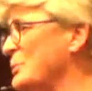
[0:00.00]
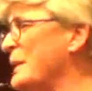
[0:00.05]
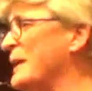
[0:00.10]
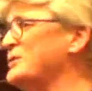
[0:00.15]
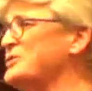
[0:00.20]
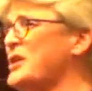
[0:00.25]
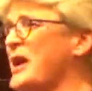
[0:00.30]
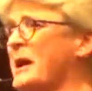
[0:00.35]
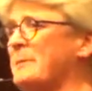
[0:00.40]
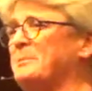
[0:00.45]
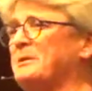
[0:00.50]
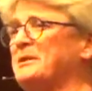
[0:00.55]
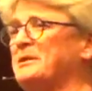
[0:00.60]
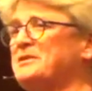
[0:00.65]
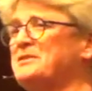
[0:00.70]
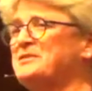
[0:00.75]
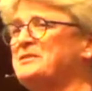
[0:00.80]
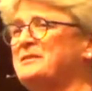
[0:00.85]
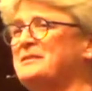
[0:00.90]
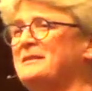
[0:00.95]
much
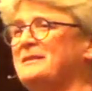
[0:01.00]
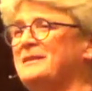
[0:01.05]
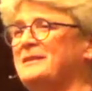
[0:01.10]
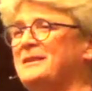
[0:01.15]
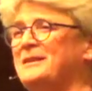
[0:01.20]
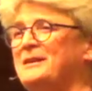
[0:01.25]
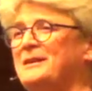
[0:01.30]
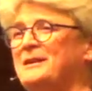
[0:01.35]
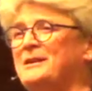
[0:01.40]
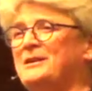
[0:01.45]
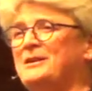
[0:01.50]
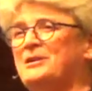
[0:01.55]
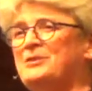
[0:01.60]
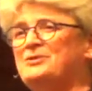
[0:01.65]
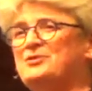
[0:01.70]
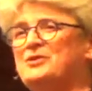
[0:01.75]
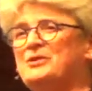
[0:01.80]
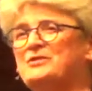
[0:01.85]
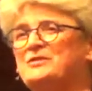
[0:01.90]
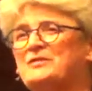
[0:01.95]
happiness,
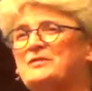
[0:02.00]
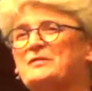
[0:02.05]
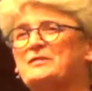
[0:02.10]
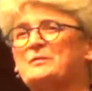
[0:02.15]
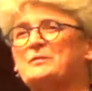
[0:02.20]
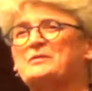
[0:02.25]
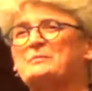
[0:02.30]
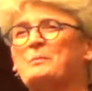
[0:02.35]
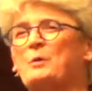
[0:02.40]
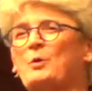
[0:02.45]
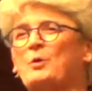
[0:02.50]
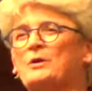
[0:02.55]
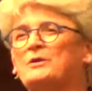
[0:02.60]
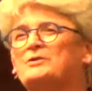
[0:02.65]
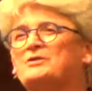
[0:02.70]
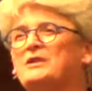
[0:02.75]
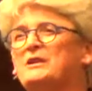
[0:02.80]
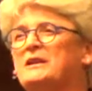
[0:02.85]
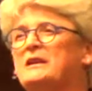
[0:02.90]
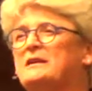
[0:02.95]
Jesus was born
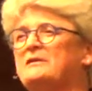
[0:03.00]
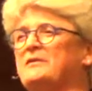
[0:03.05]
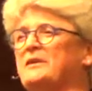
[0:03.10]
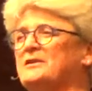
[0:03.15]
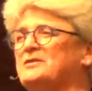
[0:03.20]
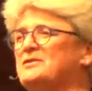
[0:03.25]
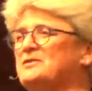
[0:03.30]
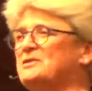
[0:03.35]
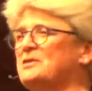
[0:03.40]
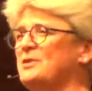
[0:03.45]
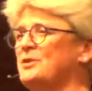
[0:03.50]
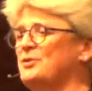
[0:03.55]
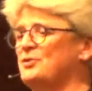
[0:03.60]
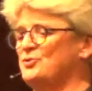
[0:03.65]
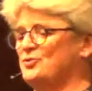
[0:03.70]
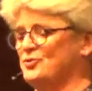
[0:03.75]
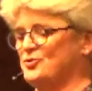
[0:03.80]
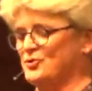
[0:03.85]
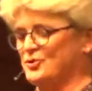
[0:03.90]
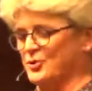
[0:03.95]
to give us
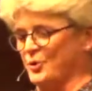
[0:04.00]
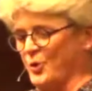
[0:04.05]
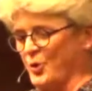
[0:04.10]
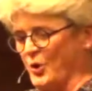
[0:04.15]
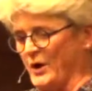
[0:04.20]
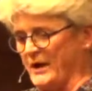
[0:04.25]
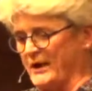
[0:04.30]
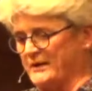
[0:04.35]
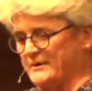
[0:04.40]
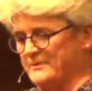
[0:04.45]
joy.